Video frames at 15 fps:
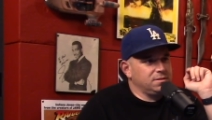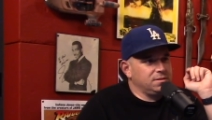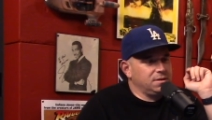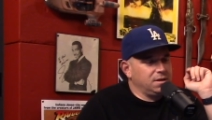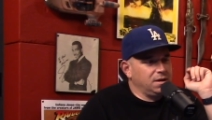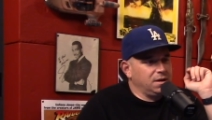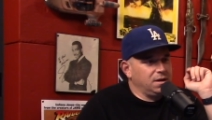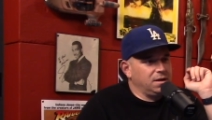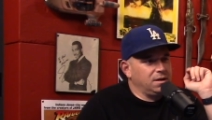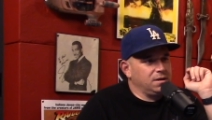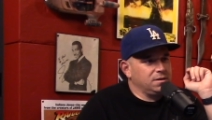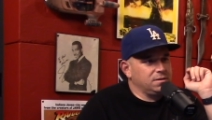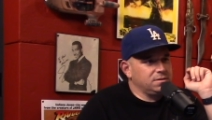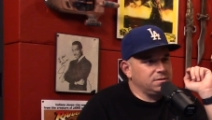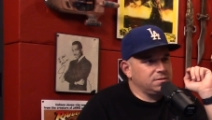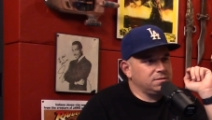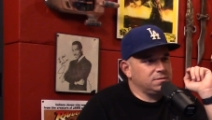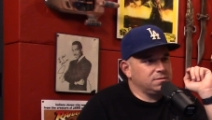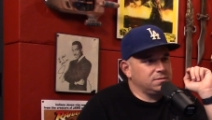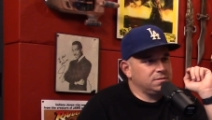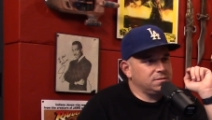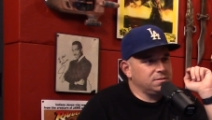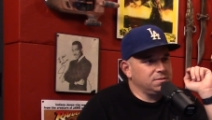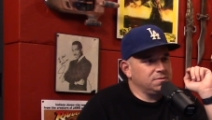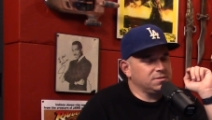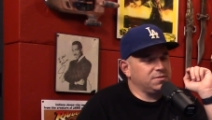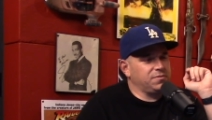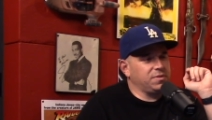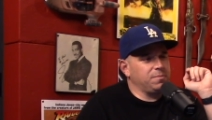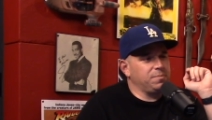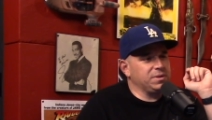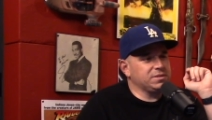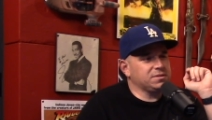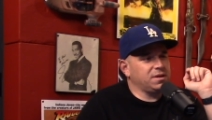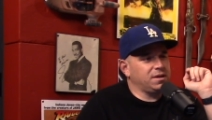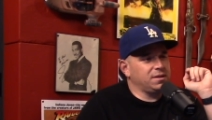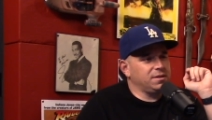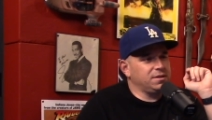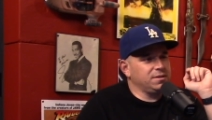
It was if the Abyss got,